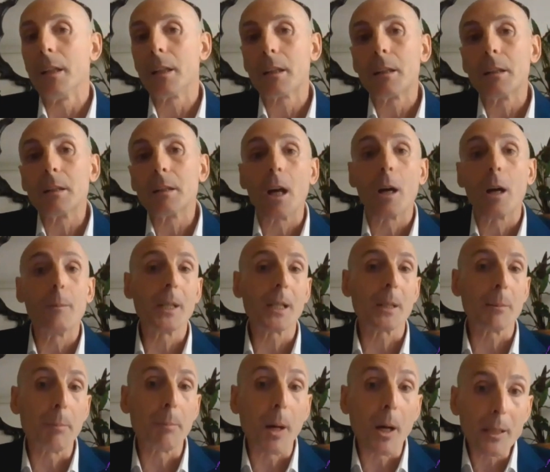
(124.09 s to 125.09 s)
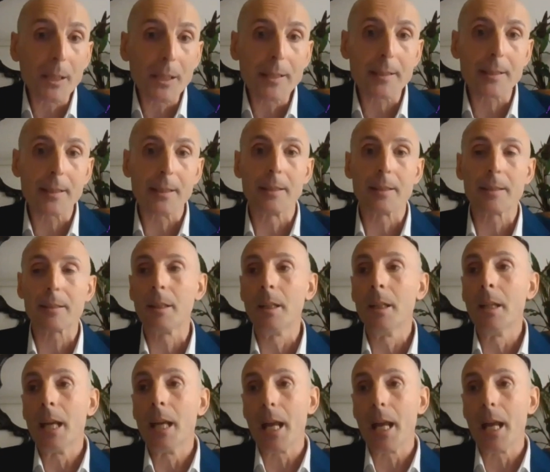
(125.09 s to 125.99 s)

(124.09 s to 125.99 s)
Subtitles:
economic policies